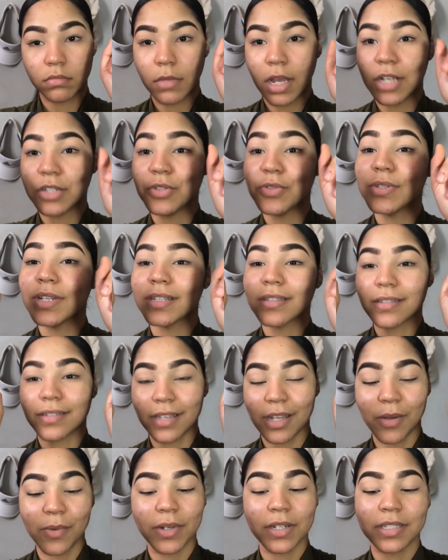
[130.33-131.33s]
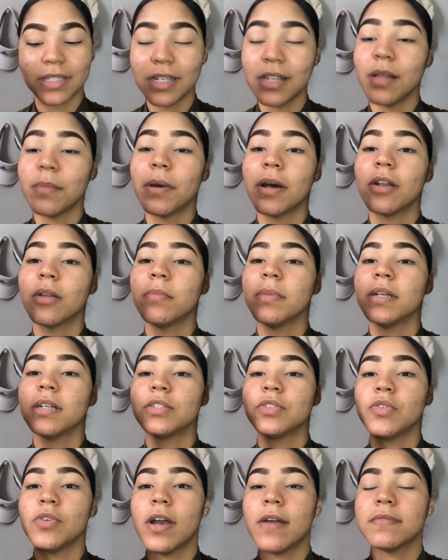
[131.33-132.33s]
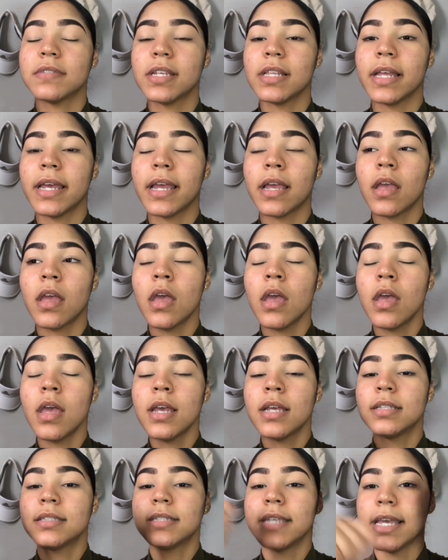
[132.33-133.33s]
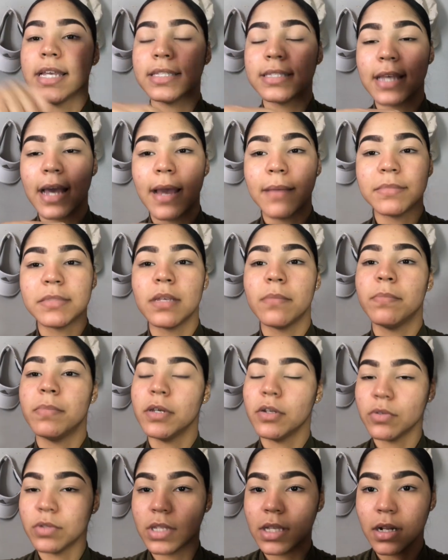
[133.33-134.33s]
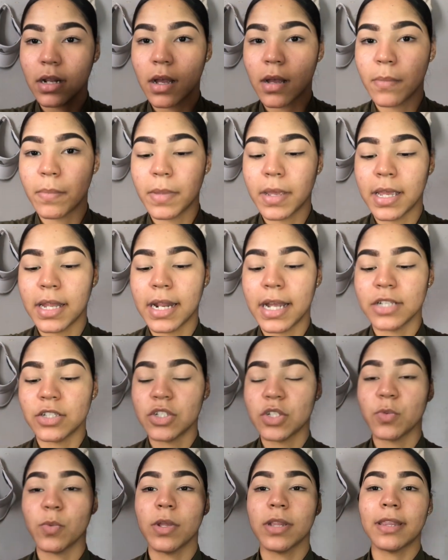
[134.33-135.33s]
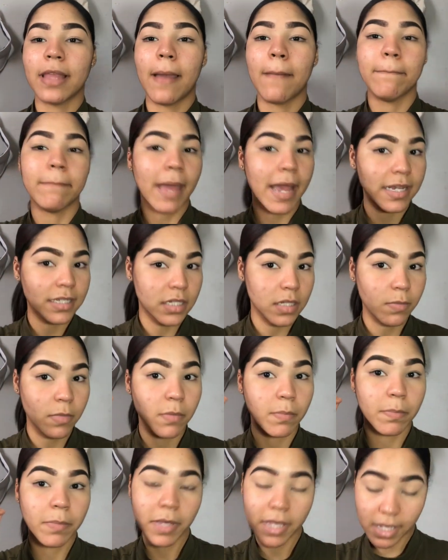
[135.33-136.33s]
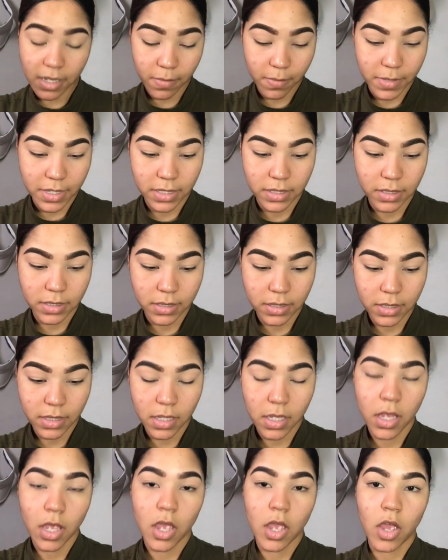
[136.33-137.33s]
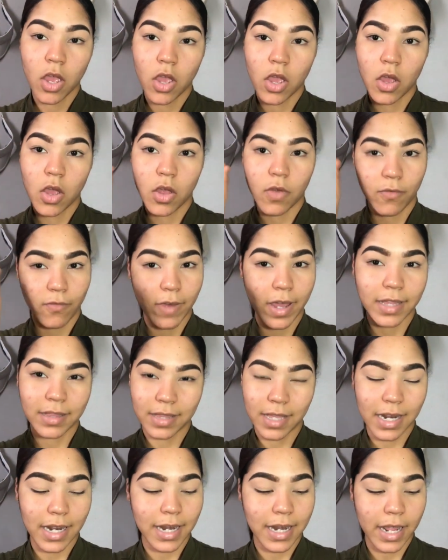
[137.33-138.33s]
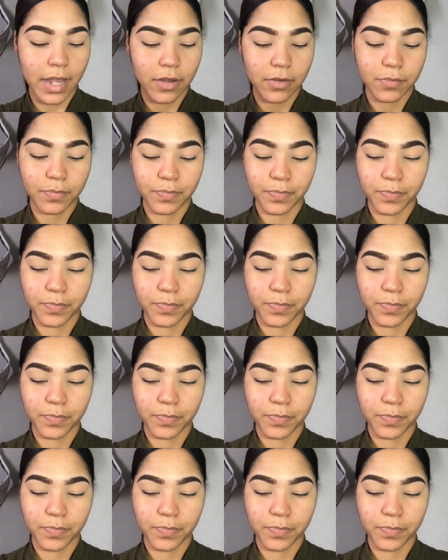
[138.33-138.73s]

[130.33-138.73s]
I choose not to set it with concealer powder because you have to like take time to build it up, and I just want that maximum pigment right then and there.